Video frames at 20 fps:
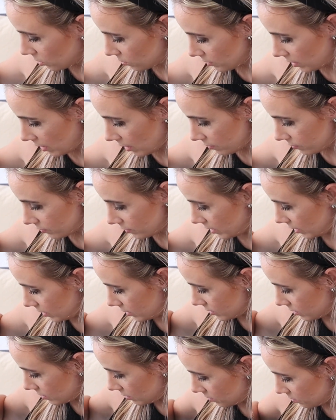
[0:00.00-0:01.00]
do we have
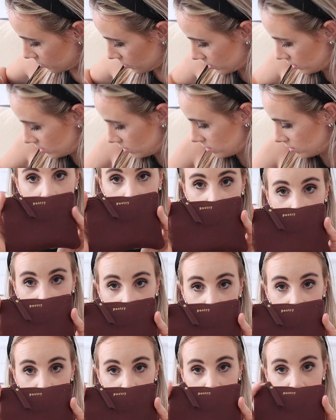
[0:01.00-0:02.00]
next up? Money
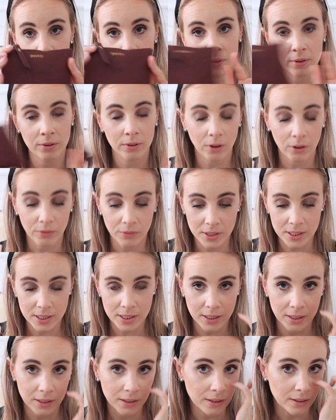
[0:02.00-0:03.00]
clip.
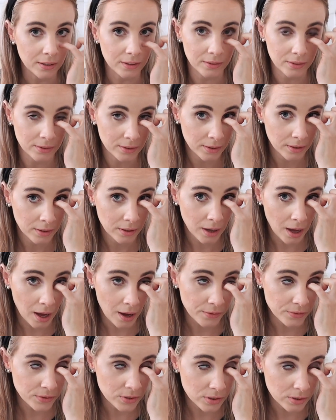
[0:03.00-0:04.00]
Obviously
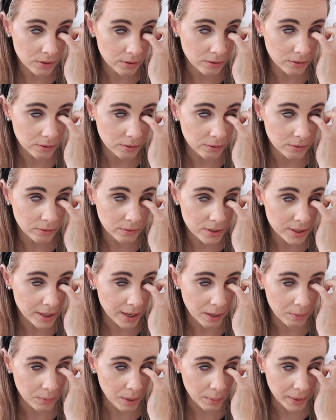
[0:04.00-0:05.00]
have to
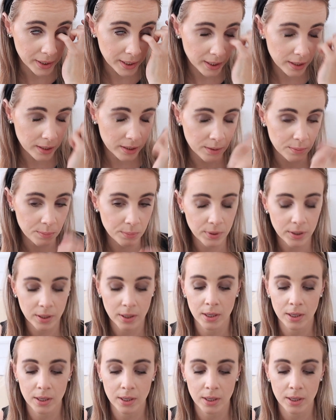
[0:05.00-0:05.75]
take my money clip.